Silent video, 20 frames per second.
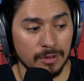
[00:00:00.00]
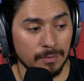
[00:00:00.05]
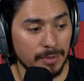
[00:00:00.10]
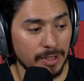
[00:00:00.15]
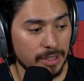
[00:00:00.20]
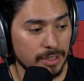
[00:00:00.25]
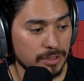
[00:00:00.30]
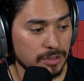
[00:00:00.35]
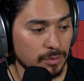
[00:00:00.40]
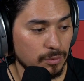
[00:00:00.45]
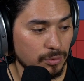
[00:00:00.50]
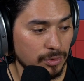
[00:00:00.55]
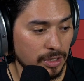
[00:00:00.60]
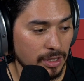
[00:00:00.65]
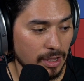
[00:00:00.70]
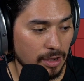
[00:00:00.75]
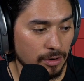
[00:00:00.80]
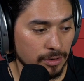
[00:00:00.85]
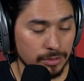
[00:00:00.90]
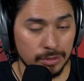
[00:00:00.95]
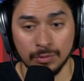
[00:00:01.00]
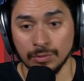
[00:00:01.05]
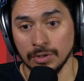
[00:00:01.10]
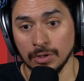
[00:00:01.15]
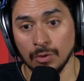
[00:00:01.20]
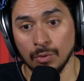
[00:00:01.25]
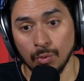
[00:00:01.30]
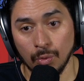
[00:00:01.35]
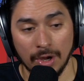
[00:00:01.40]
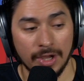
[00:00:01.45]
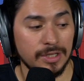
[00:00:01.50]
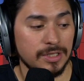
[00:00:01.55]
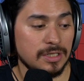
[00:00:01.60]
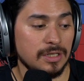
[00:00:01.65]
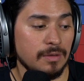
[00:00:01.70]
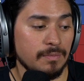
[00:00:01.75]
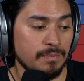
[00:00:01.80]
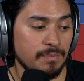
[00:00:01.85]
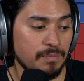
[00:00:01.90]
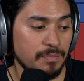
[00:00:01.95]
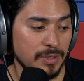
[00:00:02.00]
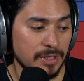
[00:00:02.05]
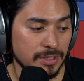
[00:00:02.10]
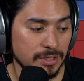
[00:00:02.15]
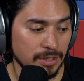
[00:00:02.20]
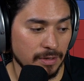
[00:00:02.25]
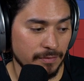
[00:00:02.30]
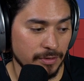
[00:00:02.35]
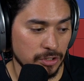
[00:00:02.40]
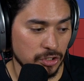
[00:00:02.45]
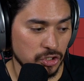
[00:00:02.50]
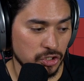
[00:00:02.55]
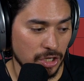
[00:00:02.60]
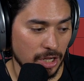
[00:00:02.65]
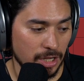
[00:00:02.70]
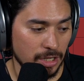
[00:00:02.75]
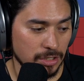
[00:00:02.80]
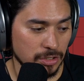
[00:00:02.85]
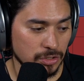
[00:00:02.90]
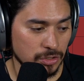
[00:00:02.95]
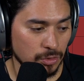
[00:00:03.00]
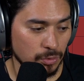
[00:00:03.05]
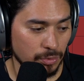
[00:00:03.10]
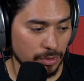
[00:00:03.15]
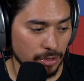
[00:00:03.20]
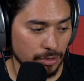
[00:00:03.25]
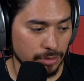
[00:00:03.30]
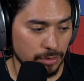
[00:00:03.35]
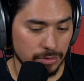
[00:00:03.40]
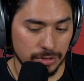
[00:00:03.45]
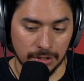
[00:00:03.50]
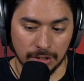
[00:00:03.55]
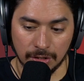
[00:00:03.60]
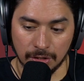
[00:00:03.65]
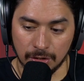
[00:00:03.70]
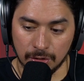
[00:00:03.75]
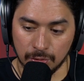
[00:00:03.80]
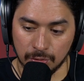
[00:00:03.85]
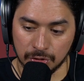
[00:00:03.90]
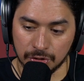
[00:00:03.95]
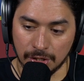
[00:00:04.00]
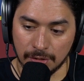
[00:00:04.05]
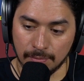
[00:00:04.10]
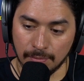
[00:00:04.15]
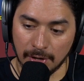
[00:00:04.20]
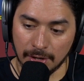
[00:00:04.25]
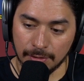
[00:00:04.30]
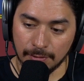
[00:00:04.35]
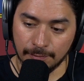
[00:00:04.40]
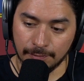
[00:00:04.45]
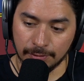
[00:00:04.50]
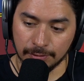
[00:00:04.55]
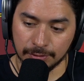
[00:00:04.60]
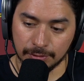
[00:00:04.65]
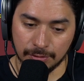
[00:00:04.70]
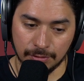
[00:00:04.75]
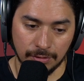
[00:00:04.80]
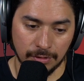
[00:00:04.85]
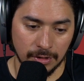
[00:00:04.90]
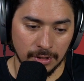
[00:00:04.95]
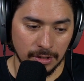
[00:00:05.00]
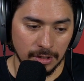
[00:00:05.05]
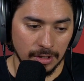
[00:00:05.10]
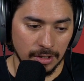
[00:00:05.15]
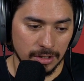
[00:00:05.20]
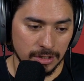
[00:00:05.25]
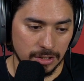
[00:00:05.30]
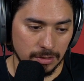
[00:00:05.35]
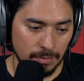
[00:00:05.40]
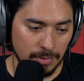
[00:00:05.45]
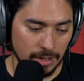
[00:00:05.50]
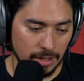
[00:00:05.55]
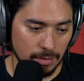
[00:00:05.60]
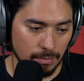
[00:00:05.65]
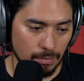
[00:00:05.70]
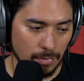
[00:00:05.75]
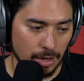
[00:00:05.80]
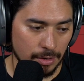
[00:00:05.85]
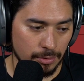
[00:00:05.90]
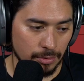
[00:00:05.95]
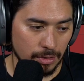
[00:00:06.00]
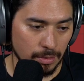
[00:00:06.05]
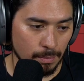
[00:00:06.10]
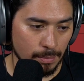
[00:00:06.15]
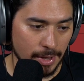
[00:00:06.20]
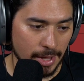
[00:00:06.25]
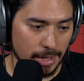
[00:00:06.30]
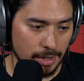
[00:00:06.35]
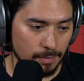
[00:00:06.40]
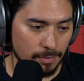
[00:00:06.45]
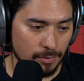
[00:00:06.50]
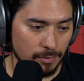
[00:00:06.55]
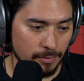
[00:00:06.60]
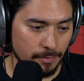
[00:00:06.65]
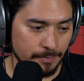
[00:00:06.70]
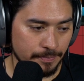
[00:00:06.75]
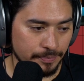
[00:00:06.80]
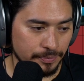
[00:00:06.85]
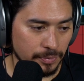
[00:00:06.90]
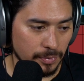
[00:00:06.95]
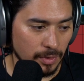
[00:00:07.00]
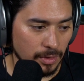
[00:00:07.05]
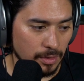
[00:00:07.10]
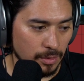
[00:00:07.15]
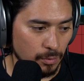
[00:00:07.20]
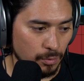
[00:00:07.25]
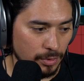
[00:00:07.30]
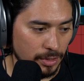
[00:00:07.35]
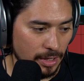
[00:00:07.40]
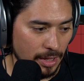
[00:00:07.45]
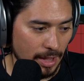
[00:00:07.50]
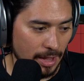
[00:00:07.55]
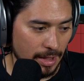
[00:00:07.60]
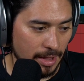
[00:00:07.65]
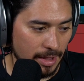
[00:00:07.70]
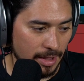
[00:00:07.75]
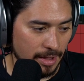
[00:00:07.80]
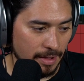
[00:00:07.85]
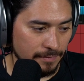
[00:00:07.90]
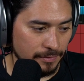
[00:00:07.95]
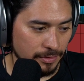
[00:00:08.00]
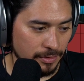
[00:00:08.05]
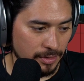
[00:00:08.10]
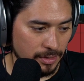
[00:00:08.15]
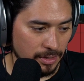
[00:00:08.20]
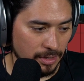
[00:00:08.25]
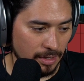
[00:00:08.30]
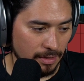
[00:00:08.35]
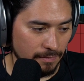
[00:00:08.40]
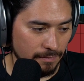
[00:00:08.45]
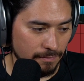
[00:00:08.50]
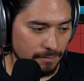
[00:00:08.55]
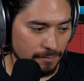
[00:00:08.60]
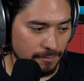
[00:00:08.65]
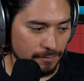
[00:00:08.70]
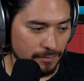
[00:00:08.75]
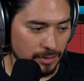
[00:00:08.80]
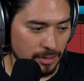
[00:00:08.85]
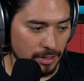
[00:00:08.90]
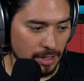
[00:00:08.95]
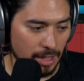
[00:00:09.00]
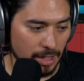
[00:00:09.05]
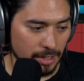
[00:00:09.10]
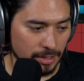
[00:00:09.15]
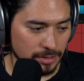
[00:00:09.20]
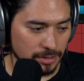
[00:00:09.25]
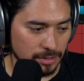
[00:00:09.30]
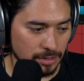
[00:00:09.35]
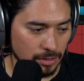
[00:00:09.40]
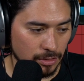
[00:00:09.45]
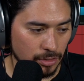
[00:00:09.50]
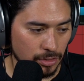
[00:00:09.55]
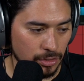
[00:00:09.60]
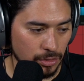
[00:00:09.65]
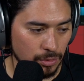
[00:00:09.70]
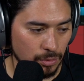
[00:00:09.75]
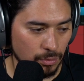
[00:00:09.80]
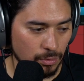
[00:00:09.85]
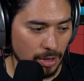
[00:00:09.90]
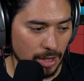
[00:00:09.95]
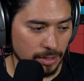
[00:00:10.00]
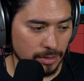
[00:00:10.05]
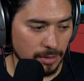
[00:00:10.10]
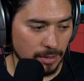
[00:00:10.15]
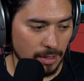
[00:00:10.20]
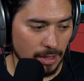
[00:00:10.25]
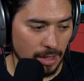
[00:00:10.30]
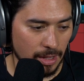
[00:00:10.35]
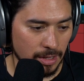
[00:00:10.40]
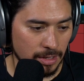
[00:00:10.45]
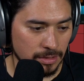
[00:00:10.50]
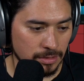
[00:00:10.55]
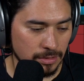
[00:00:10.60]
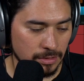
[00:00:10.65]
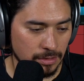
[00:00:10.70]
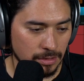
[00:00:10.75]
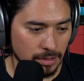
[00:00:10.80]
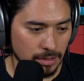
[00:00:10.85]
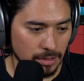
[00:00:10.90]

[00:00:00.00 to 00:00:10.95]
bass, we are doing quite a bit of a change. So we are using New Gen Mono Filter to make it mono compatible. We have the VXQ at the end.